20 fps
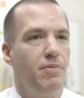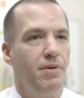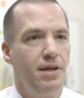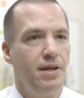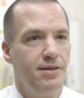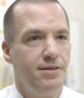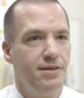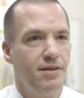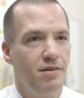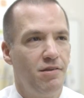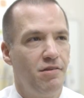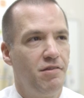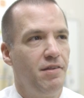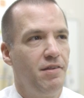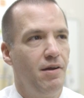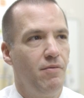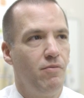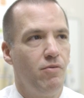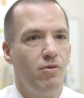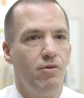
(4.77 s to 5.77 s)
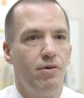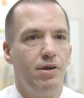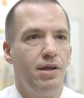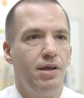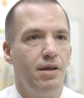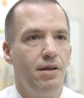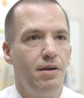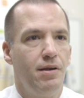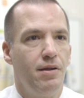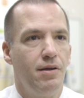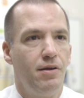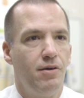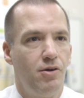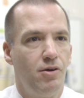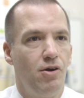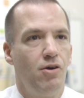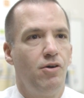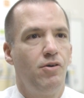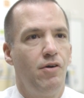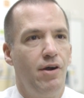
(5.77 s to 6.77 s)
patients that were in
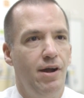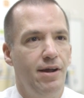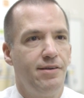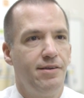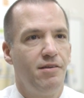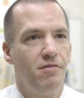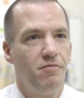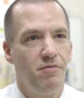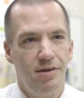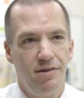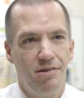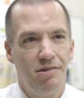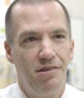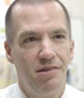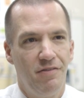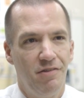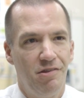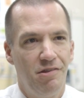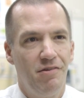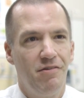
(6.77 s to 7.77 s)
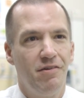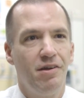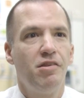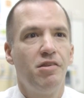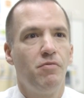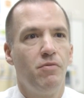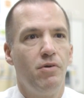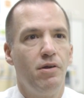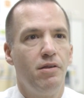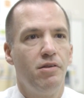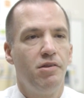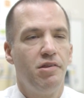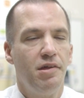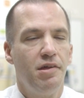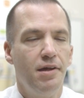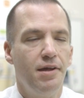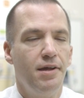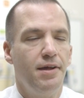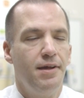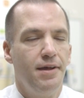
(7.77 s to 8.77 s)
car crashes. We just see the serious ones.
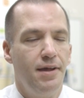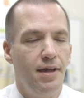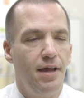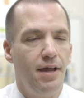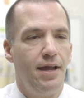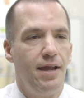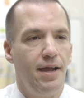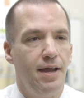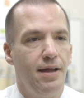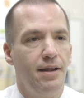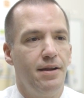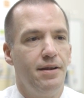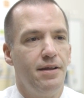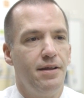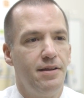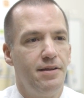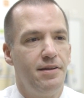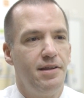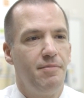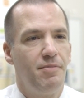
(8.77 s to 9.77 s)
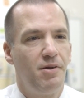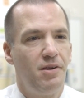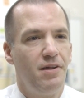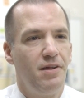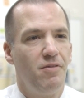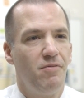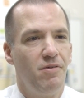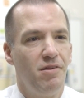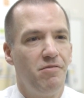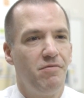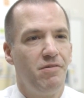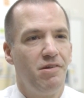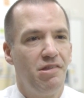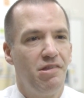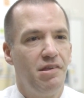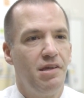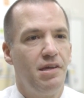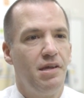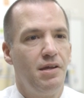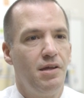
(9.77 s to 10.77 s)
And typically the ones we
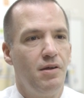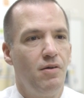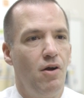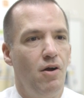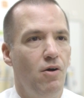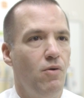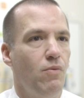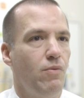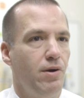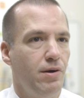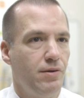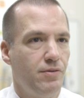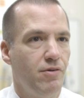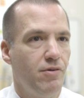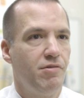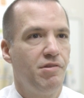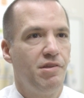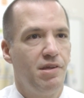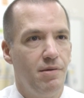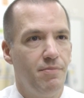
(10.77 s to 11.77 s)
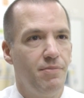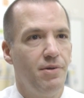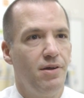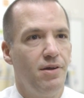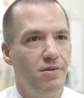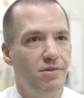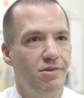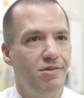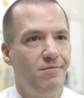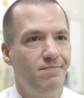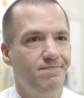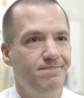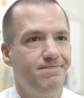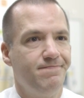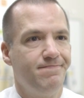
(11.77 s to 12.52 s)
see aren't wearing their seat belts.